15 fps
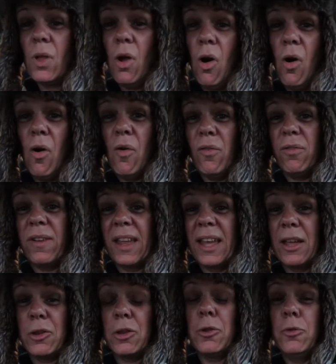
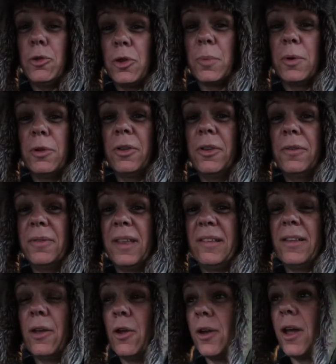hopefully, as usual, they
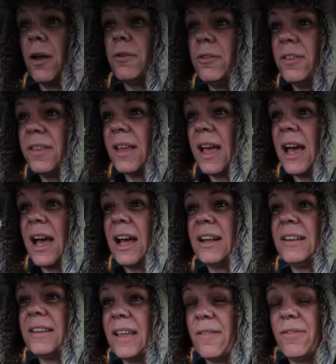turn out,
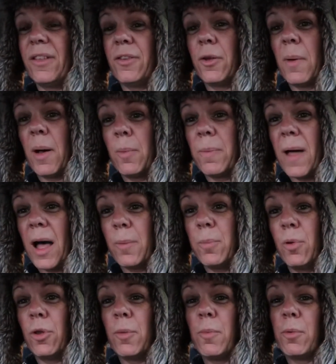and if they do, I'll
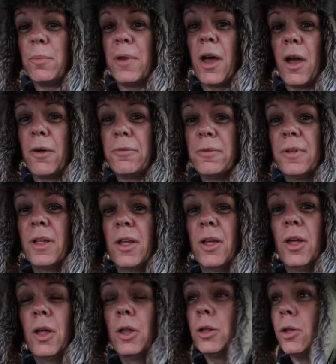put them up now.
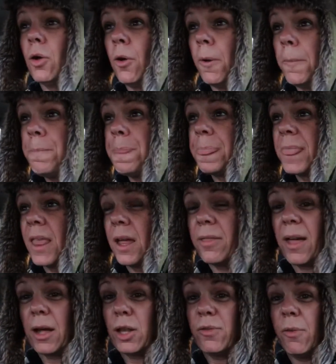So
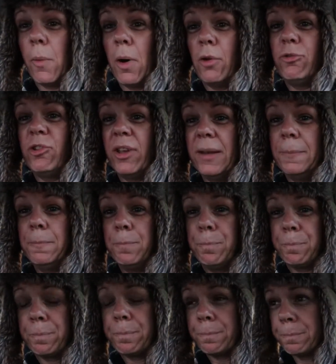thanks for watching.
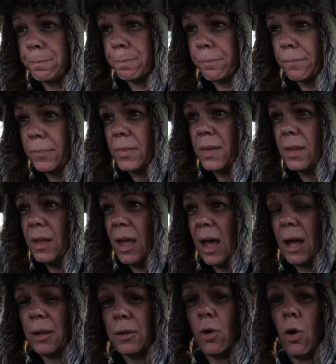
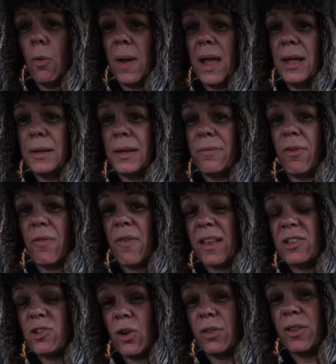As always, if you've
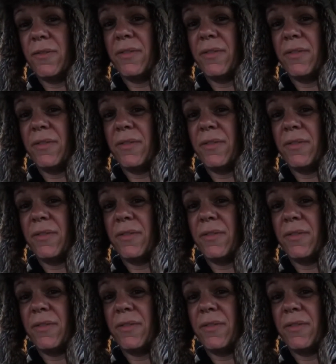enjoyed the